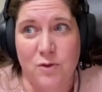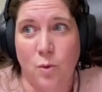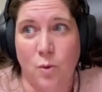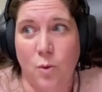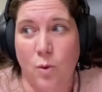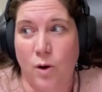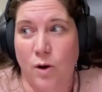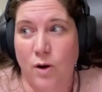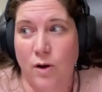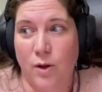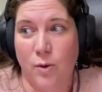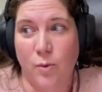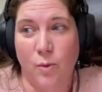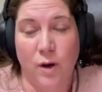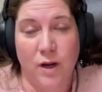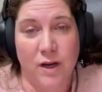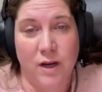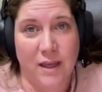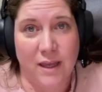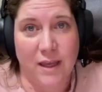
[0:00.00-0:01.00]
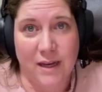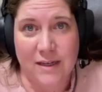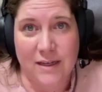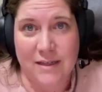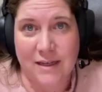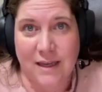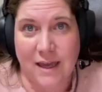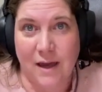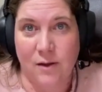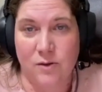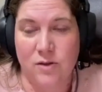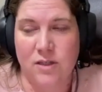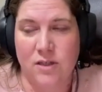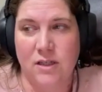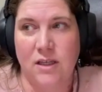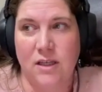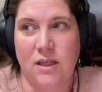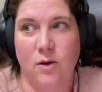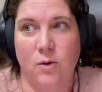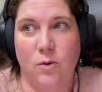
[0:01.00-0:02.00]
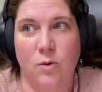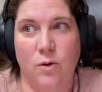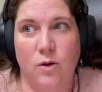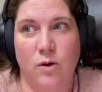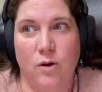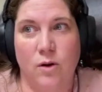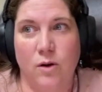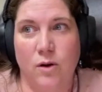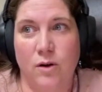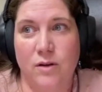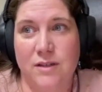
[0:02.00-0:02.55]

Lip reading: or you want to get into counseling or